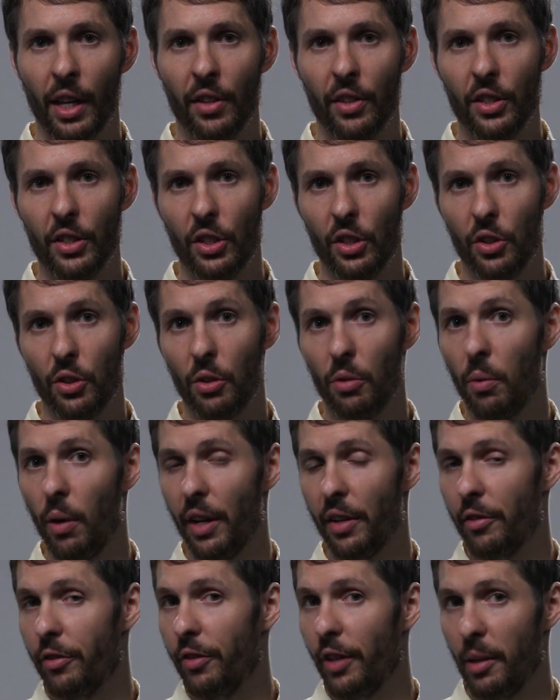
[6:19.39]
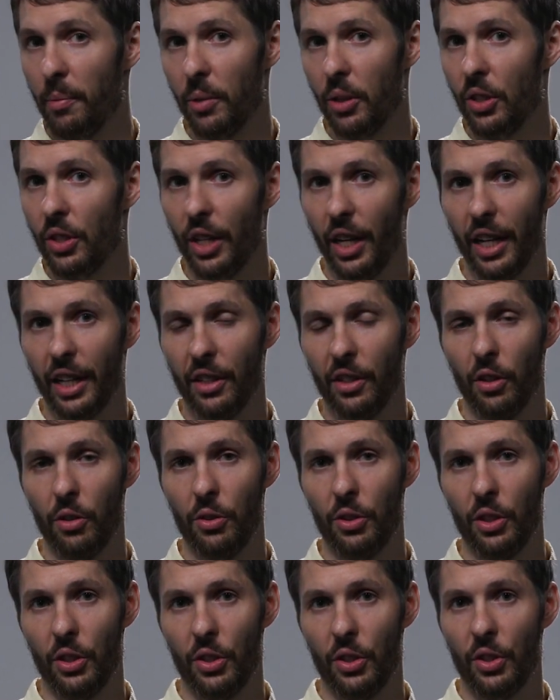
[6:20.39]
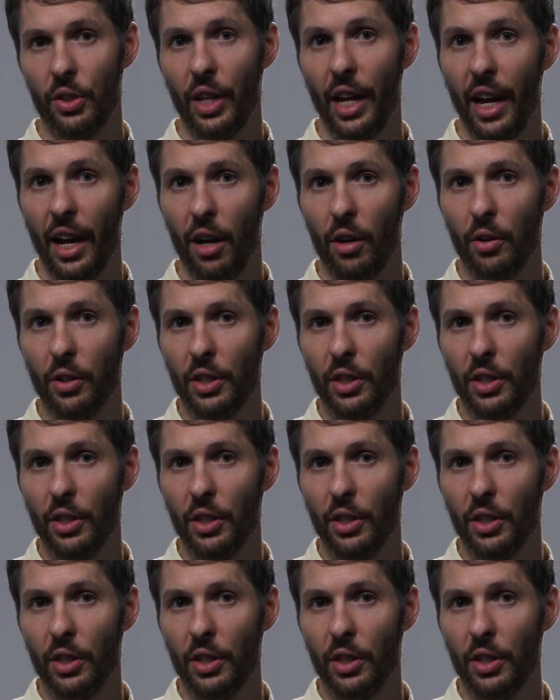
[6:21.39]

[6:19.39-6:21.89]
This is quite a famous diagnosis now.